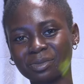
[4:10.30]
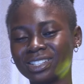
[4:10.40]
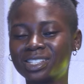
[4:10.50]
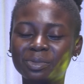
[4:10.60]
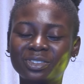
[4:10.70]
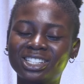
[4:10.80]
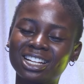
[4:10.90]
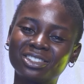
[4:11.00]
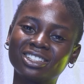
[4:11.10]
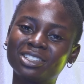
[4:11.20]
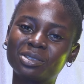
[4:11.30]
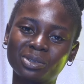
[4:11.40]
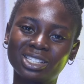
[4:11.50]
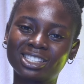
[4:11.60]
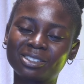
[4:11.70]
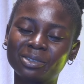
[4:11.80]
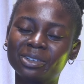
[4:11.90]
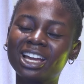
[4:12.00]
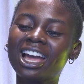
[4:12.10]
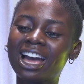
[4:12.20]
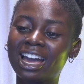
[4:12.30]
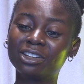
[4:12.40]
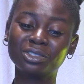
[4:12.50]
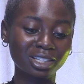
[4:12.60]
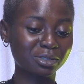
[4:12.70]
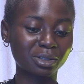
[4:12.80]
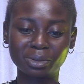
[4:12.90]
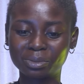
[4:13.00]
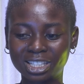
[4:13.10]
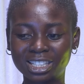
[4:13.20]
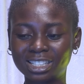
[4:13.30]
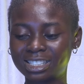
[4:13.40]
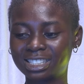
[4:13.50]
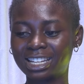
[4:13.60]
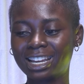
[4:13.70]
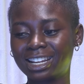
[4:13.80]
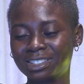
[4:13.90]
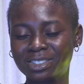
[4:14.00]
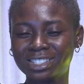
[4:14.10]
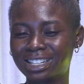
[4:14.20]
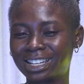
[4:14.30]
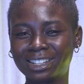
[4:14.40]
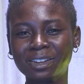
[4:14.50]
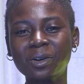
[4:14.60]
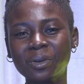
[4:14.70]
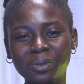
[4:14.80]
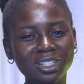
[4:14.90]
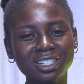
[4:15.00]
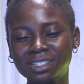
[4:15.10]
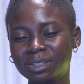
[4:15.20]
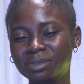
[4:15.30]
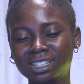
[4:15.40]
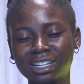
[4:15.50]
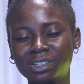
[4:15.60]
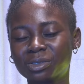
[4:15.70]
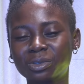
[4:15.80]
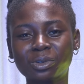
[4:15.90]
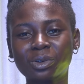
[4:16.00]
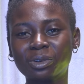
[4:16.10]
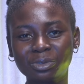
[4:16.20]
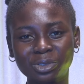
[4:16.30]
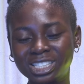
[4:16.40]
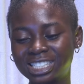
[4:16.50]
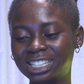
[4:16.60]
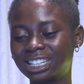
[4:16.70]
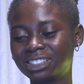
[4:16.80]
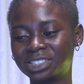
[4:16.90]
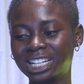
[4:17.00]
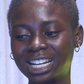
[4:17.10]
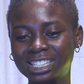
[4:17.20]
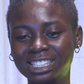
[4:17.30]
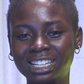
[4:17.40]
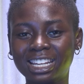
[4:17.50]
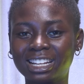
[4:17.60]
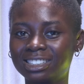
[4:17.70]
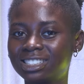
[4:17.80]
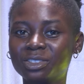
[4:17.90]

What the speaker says: but this movie is actually sweet. So I enjoyed it from the beginning to the end. It's just like watching something that's so comforting and relaxing, and